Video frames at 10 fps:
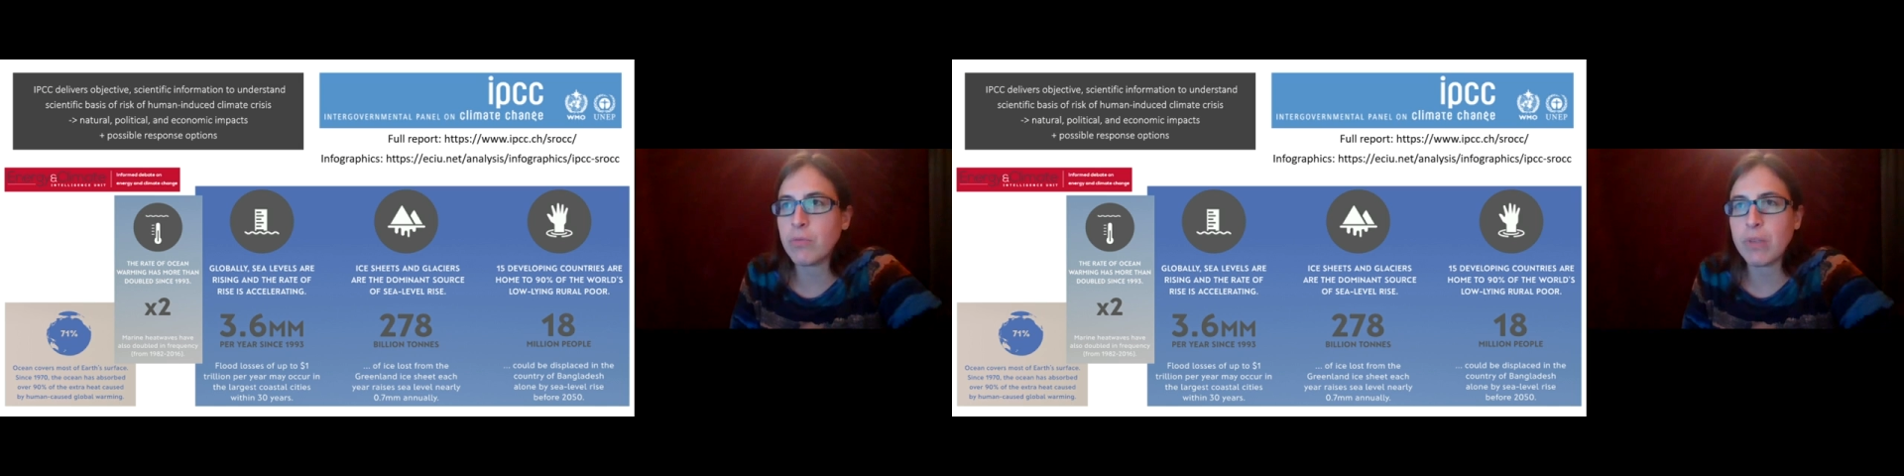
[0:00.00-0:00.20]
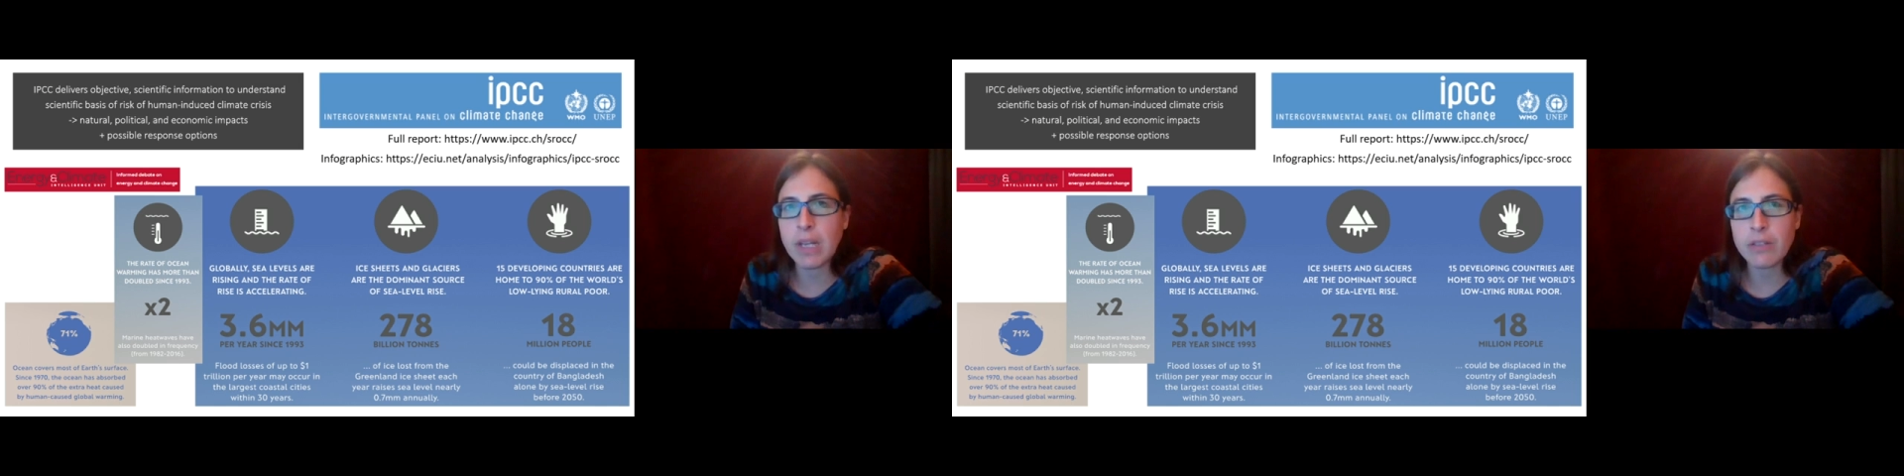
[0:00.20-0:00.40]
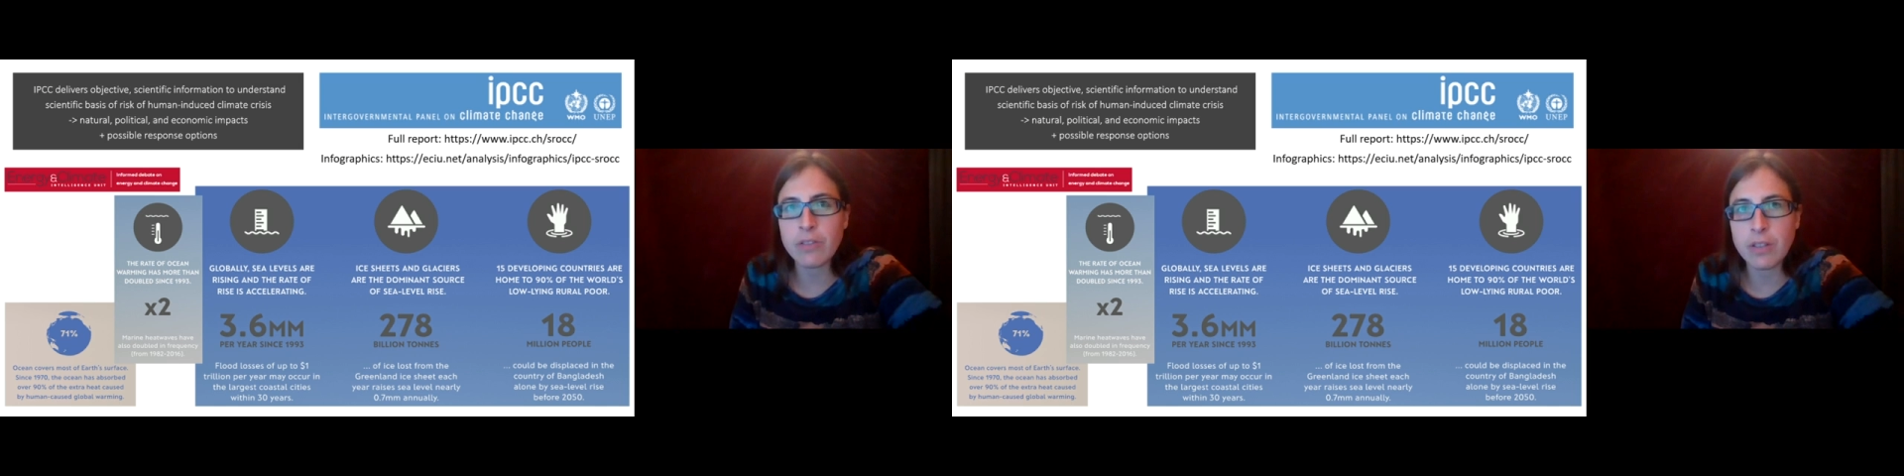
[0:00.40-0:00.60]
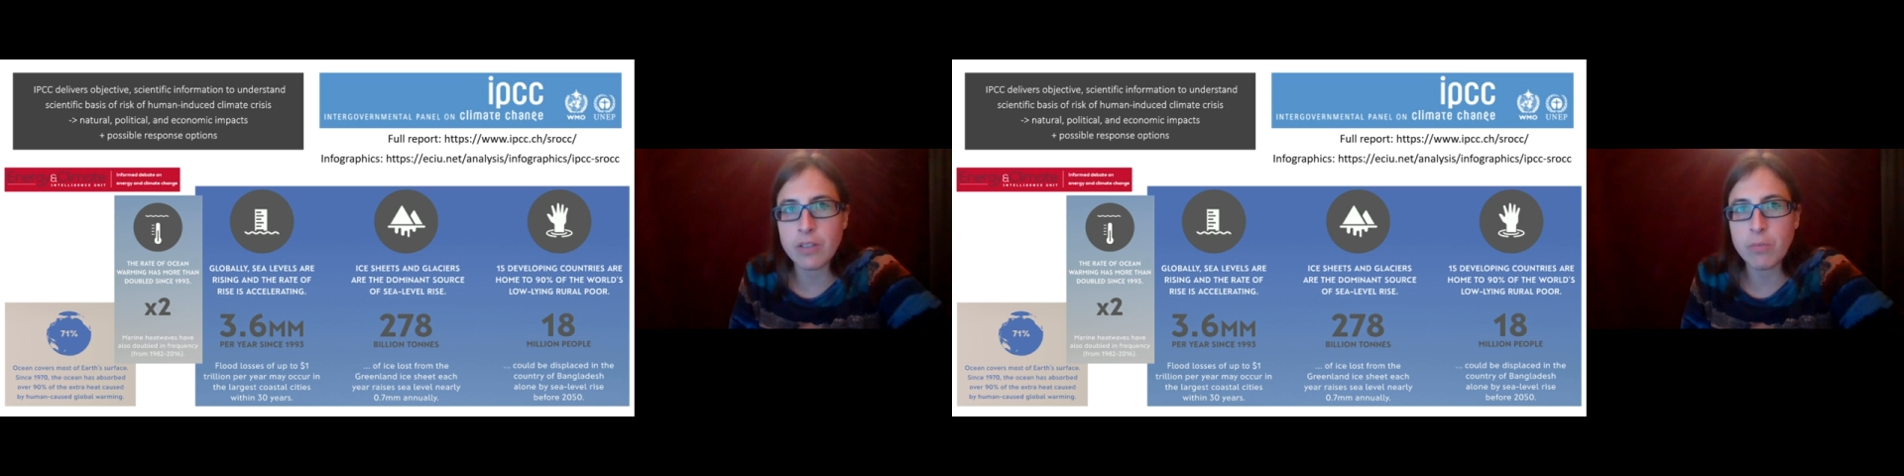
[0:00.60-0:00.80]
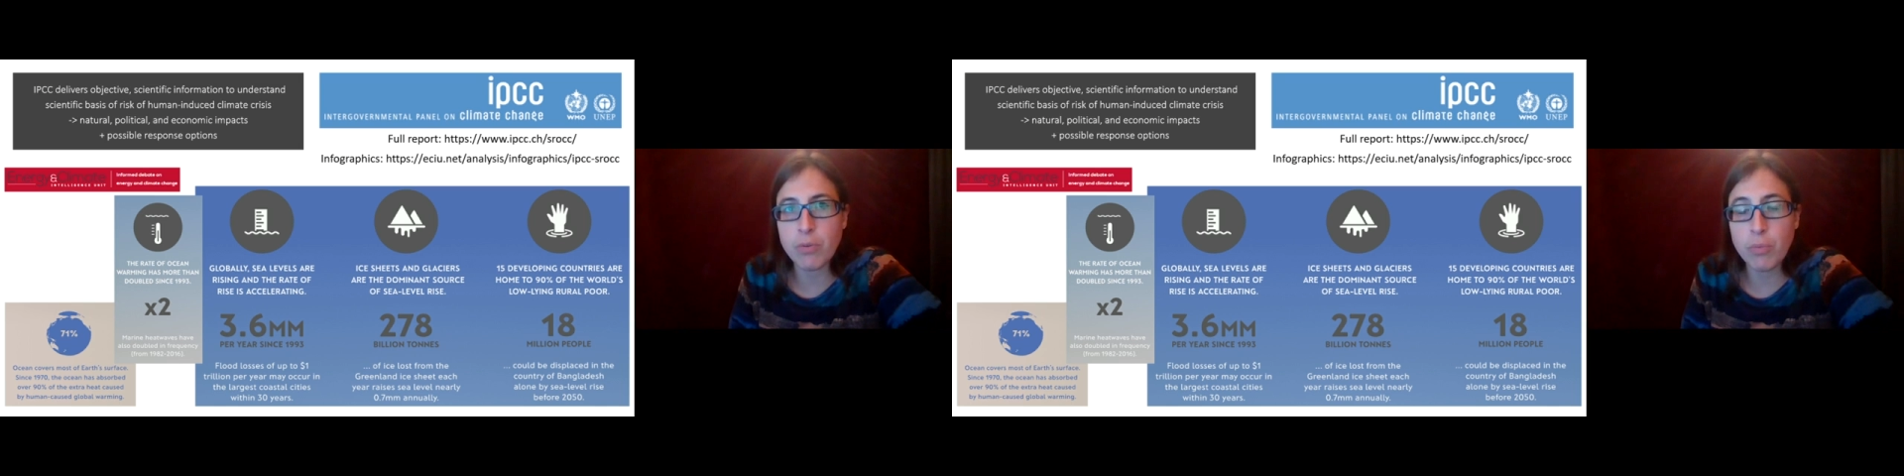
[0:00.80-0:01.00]
react to
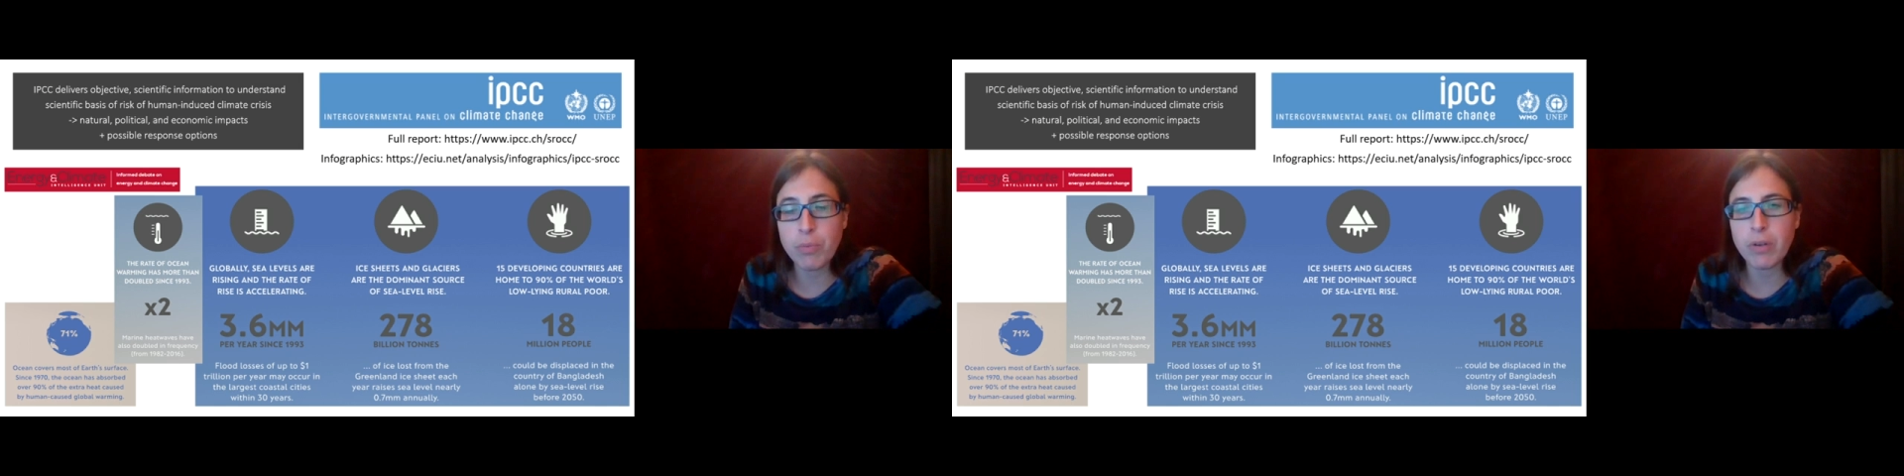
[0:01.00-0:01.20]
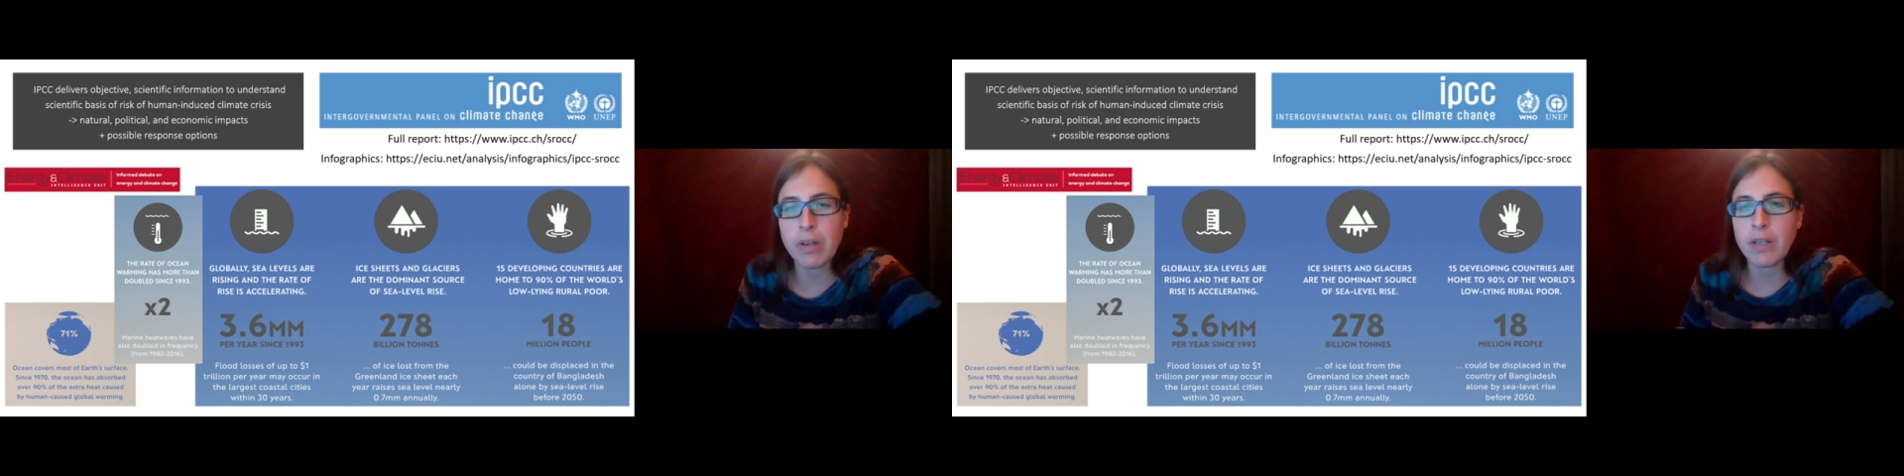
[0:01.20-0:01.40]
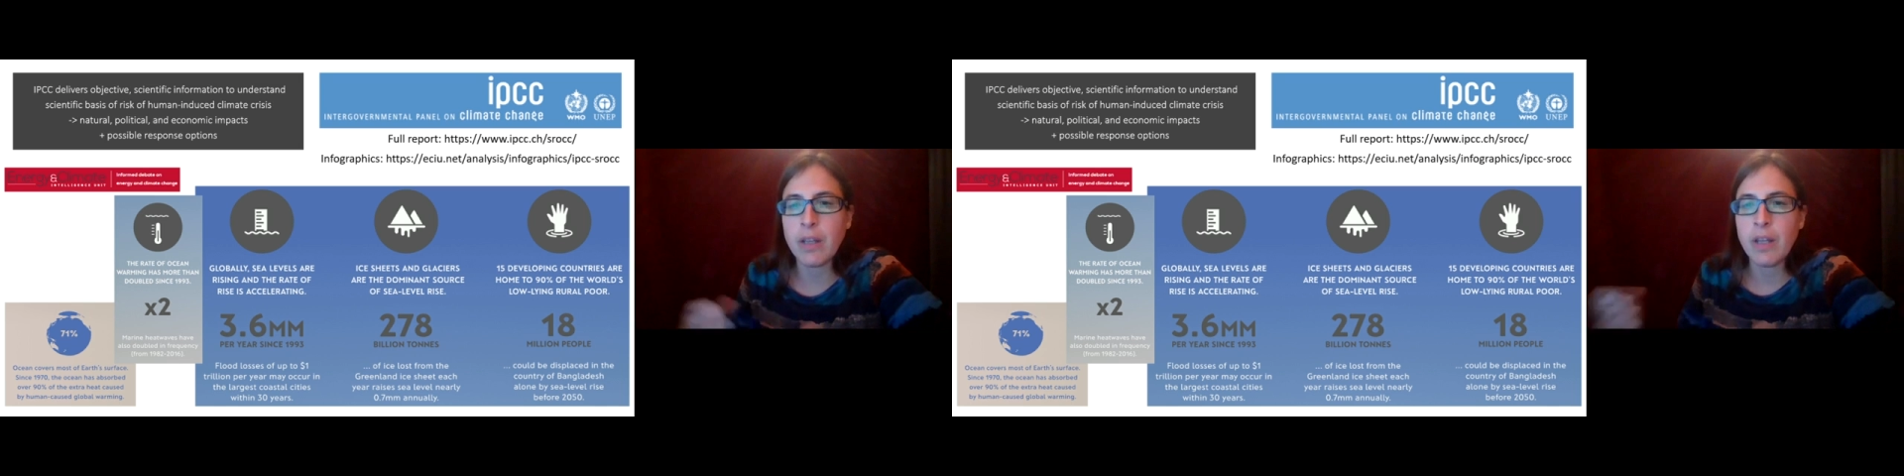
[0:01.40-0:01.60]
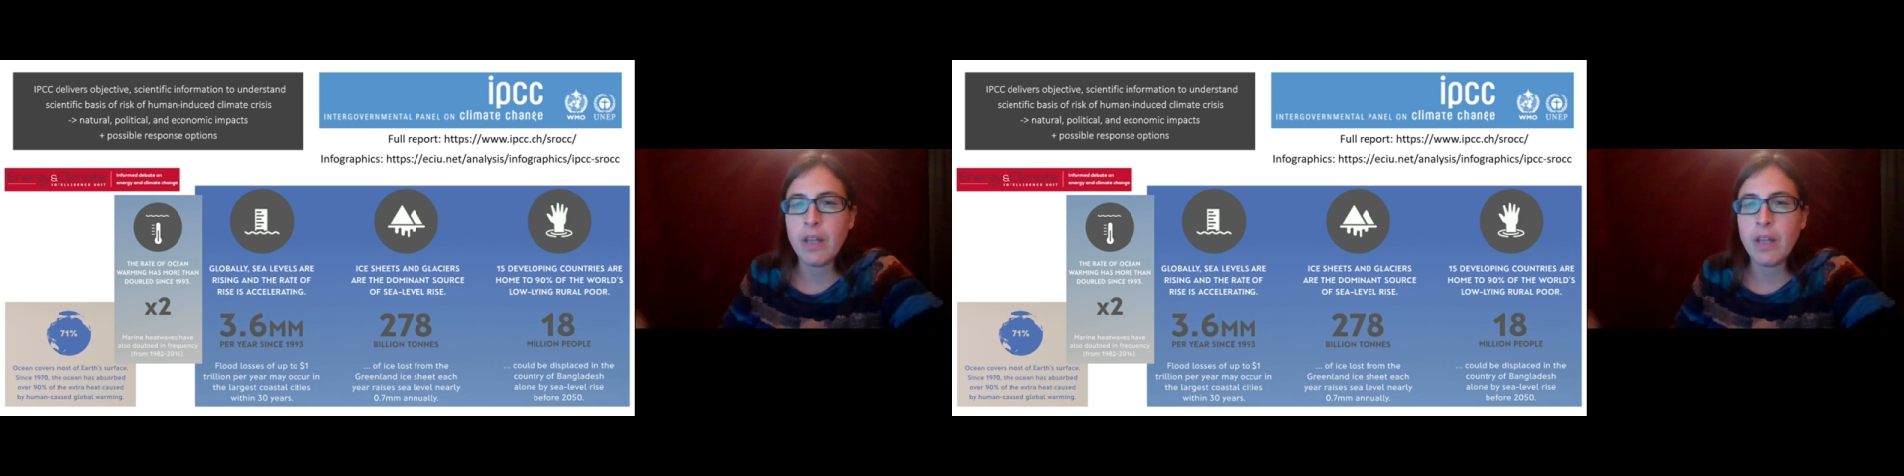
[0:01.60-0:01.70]
this appropriately.